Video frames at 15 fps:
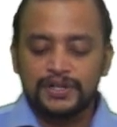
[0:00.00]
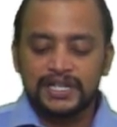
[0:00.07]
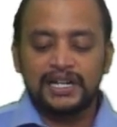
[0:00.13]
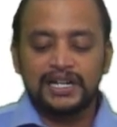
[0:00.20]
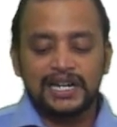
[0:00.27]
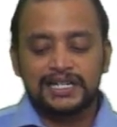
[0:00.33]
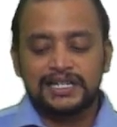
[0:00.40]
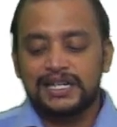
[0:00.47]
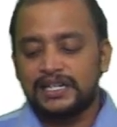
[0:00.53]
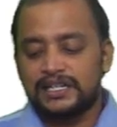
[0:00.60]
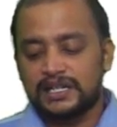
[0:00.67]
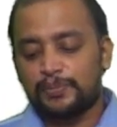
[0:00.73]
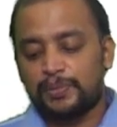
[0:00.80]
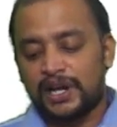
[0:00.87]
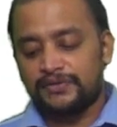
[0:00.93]
Intrastate
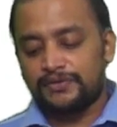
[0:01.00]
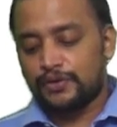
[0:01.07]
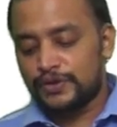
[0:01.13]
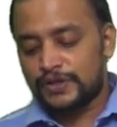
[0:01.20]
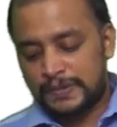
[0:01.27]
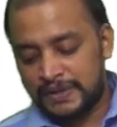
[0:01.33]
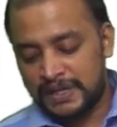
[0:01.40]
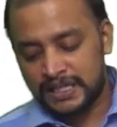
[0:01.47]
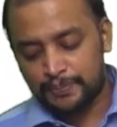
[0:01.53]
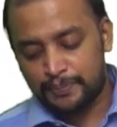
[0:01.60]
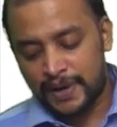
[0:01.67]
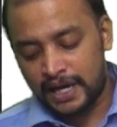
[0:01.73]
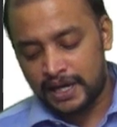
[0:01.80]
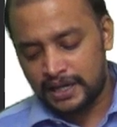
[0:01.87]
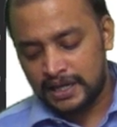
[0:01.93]
supply of goods means
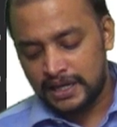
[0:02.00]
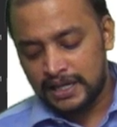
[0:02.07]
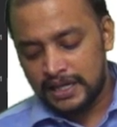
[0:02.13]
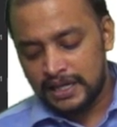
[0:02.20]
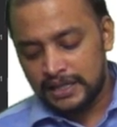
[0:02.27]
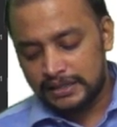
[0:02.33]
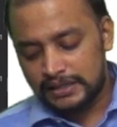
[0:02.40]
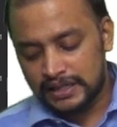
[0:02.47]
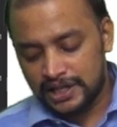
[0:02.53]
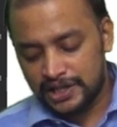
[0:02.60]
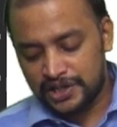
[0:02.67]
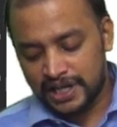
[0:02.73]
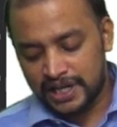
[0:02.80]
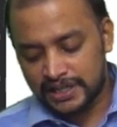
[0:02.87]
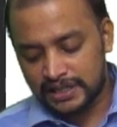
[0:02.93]
PA,
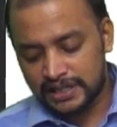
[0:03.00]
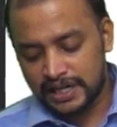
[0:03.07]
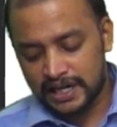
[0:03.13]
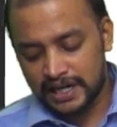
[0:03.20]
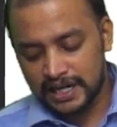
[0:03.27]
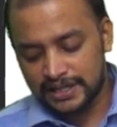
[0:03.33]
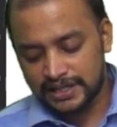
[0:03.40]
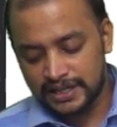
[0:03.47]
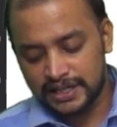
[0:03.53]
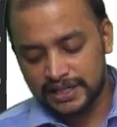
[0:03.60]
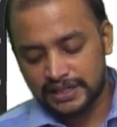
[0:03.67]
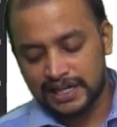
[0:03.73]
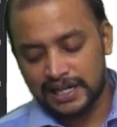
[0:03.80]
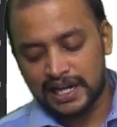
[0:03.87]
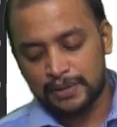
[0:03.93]
CGST and
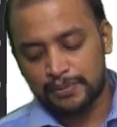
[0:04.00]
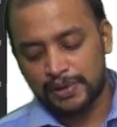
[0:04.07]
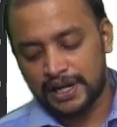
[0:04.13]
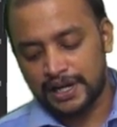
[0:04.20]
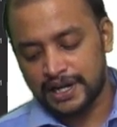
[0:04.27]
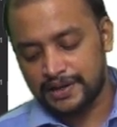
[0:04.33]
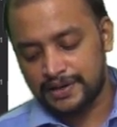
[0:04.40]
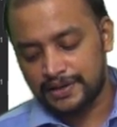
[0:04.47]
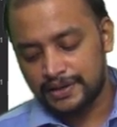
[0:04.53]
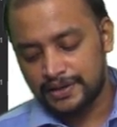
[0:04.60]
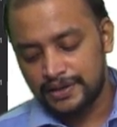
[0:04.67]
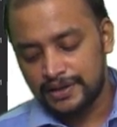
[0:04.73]
SGST liability.